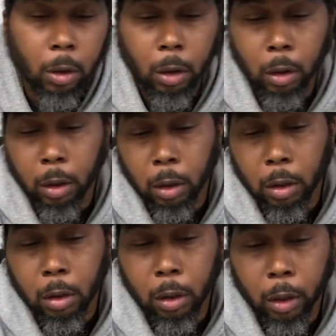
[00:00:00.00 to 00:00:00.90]
and the
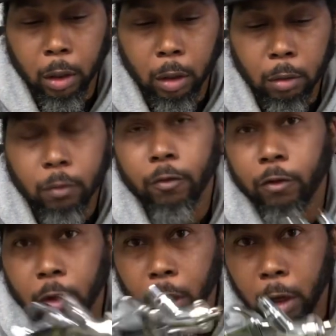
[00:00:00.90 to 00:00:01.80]
inlet for
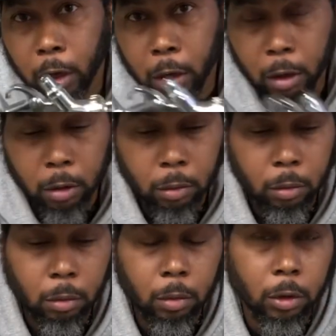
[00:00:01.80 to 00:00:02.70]
the air
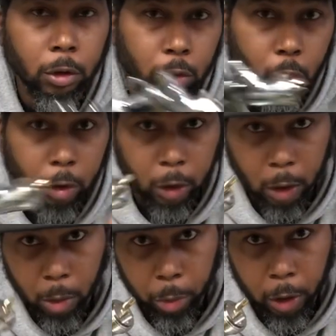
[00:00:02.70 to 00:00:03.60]
is
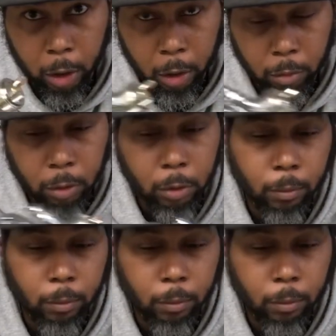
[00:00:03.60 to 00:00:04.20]
29 pounds.